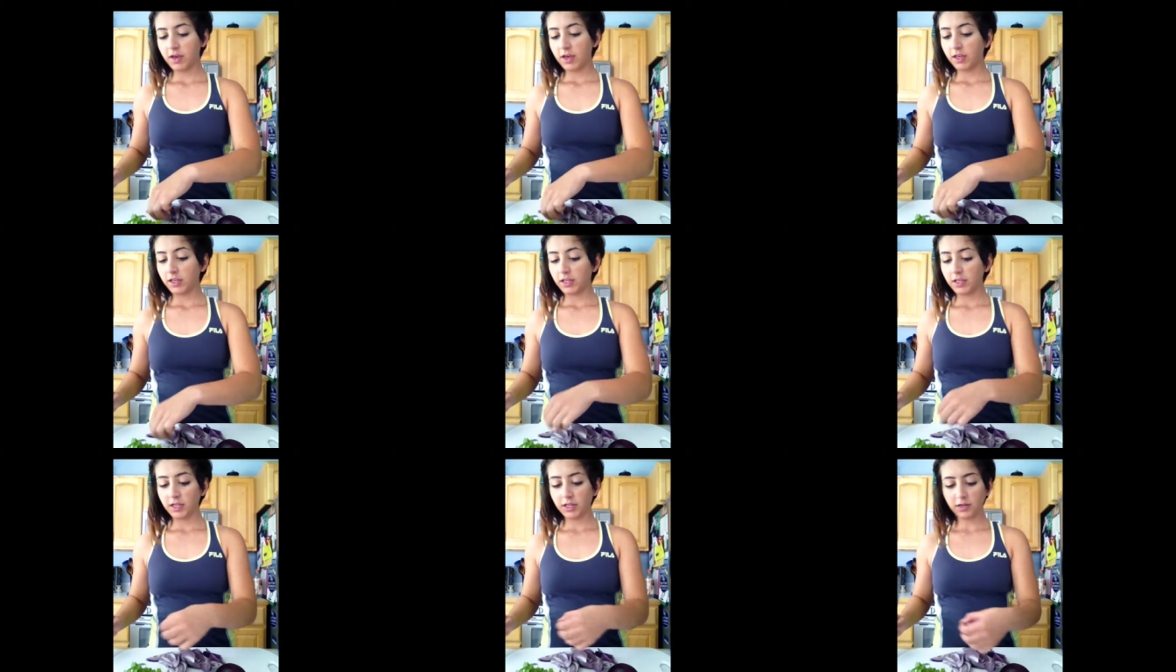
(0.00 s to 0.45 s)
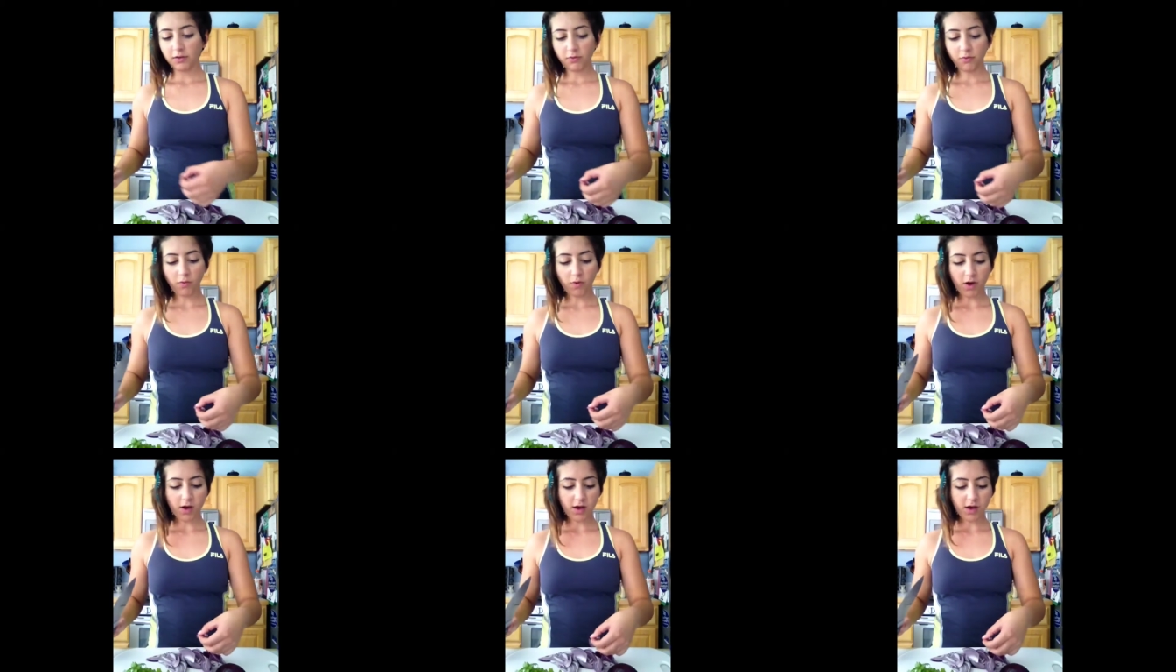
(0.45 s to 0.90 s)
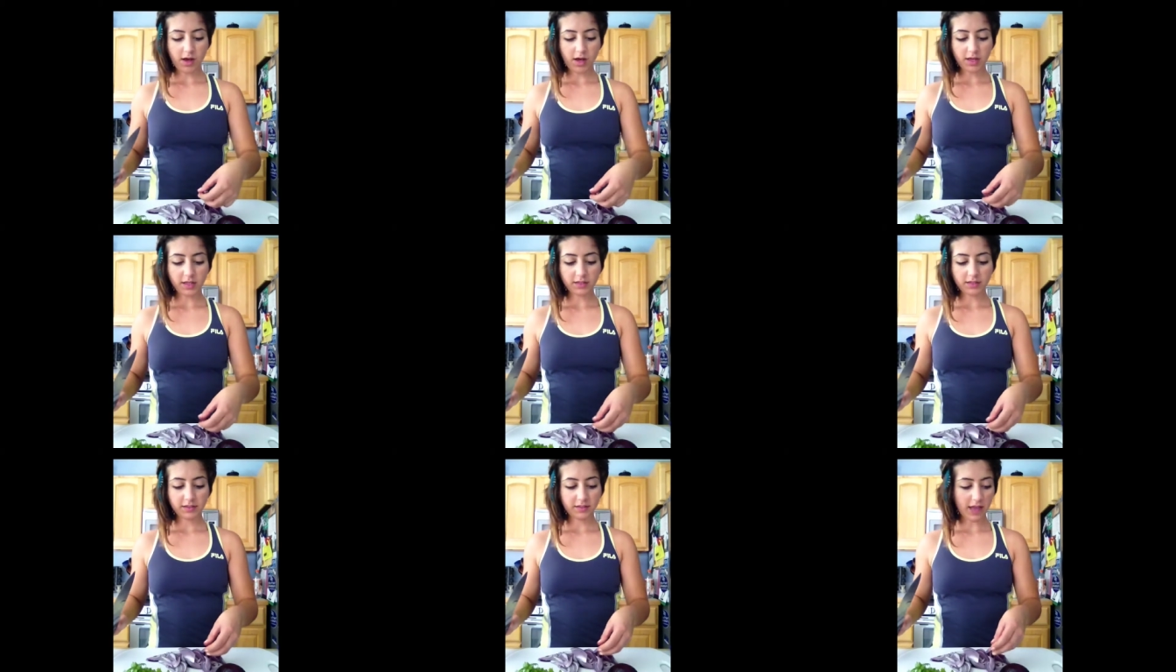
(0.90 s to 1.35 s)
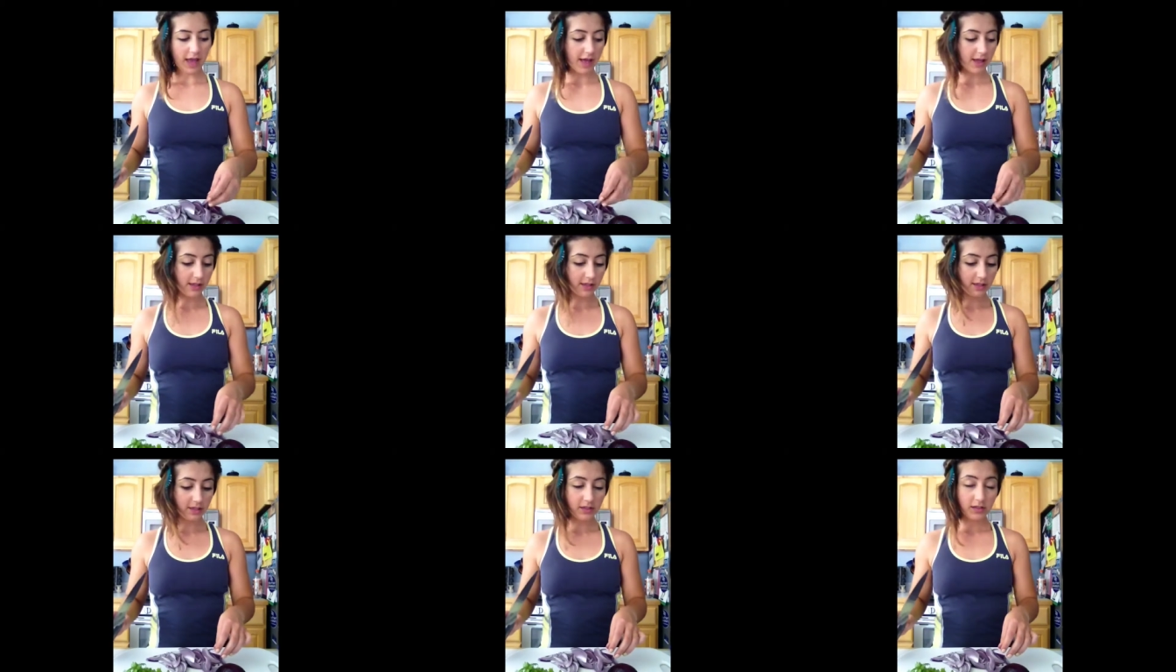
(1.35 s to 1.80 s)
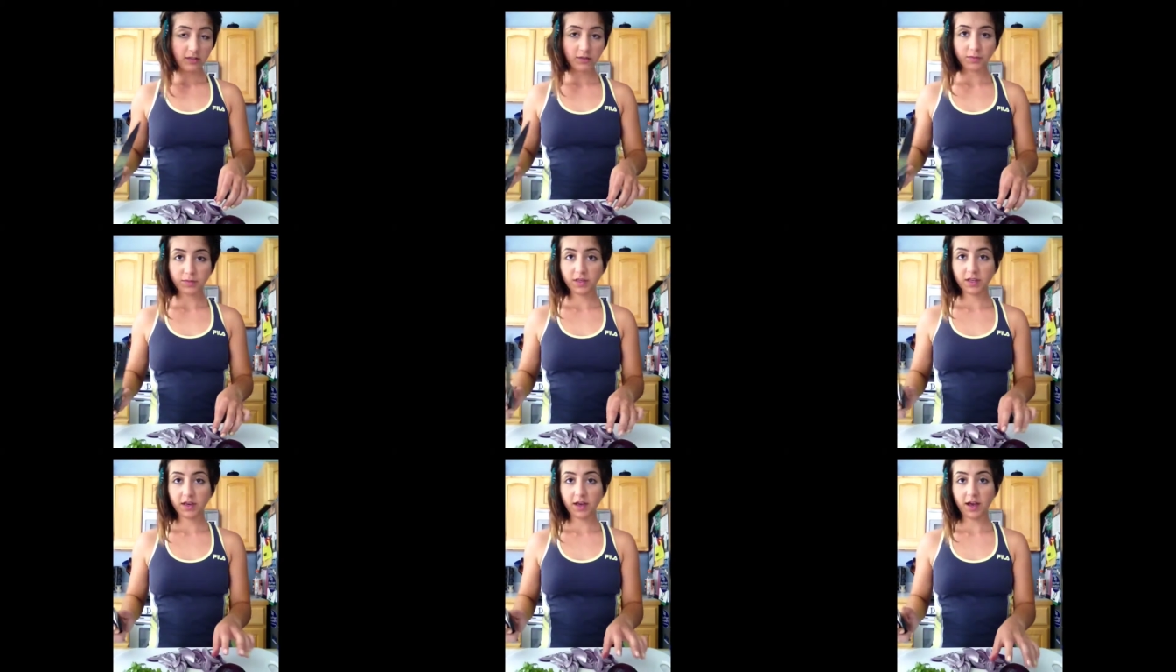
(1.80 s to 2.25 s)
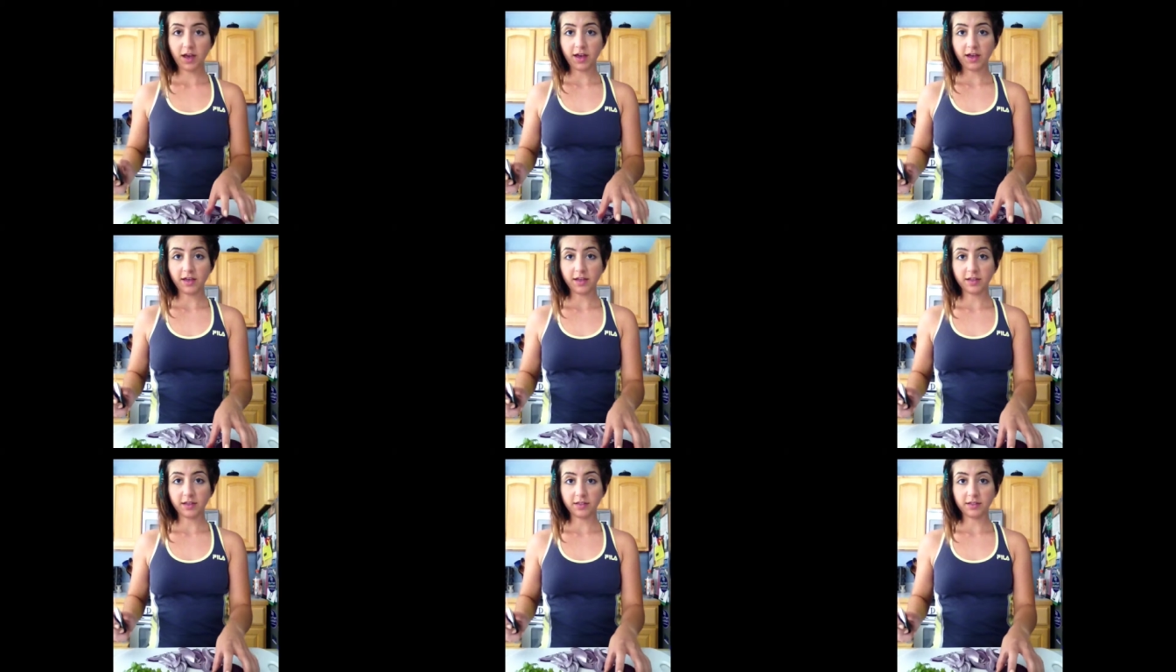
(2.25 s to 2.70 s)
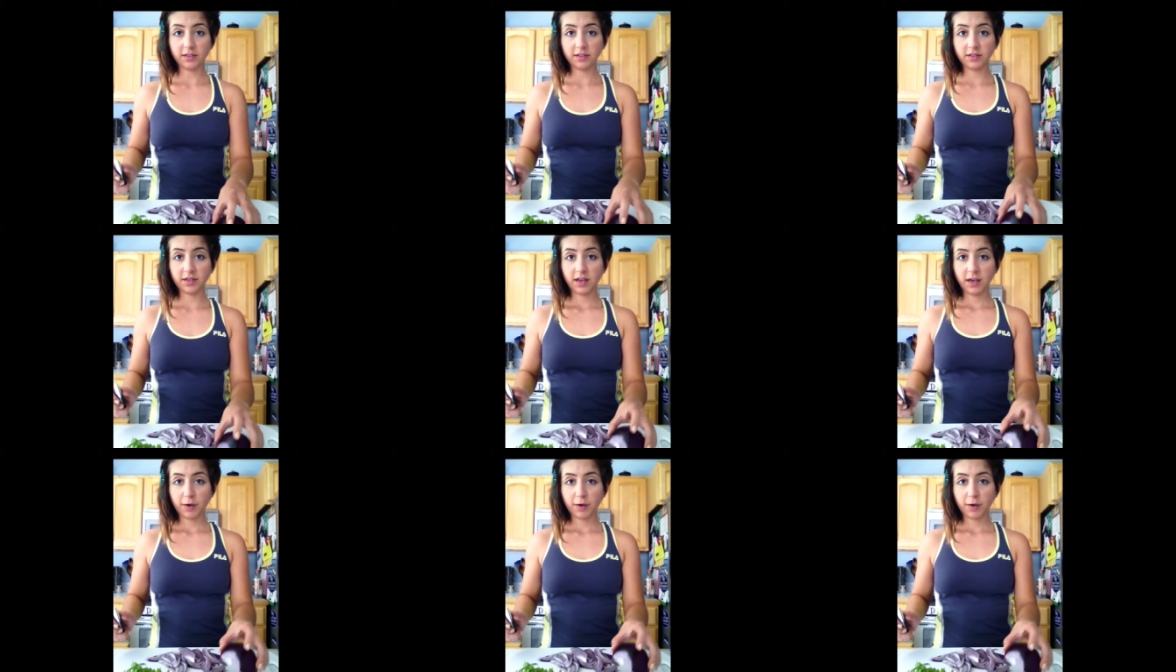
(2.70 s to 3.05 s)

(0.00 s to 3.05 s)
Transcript: quinoa salads because